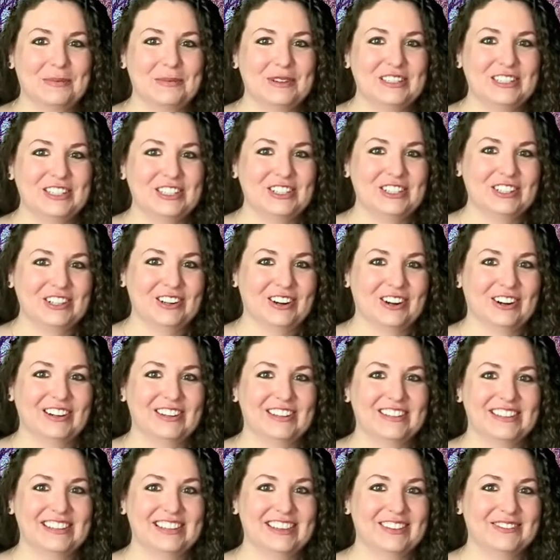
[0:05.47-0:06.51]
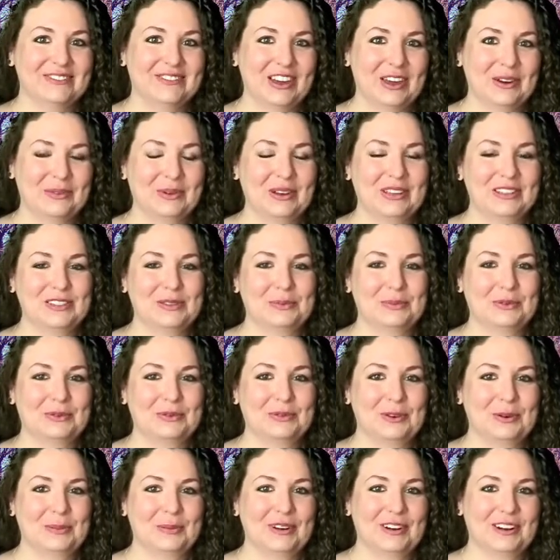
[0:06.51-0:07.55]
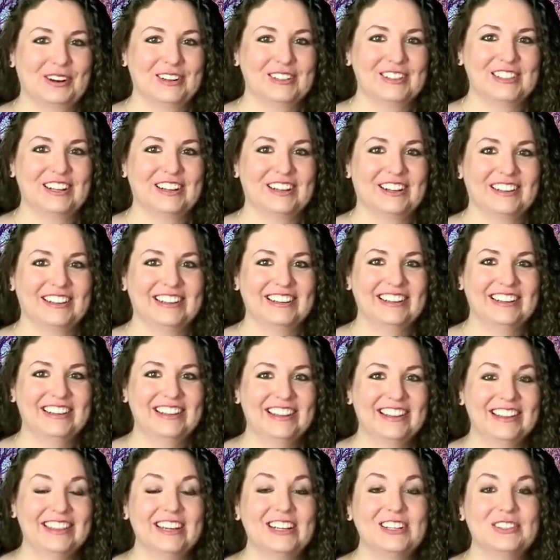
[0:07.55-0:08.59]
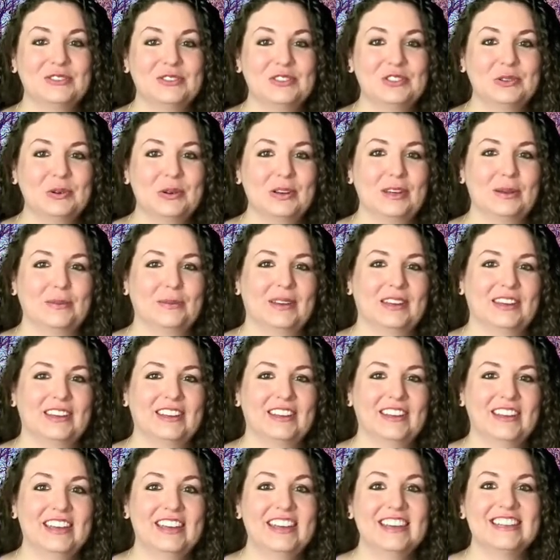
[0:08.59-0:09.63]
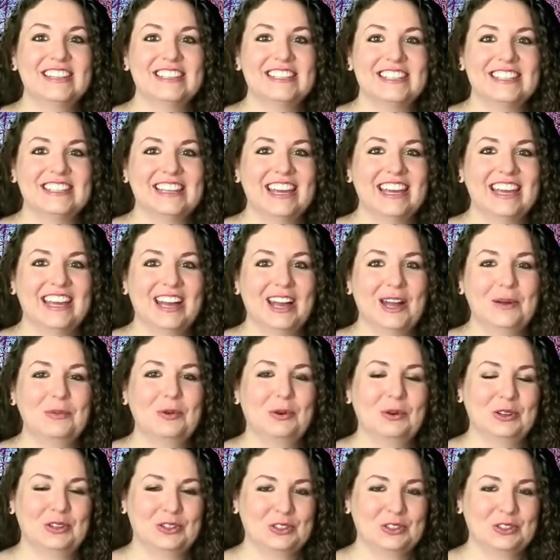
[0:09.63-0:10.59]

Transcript: a teaching artist at the Van Wezel Performing Arts Hall. Thanks for joining me. Today I'm going to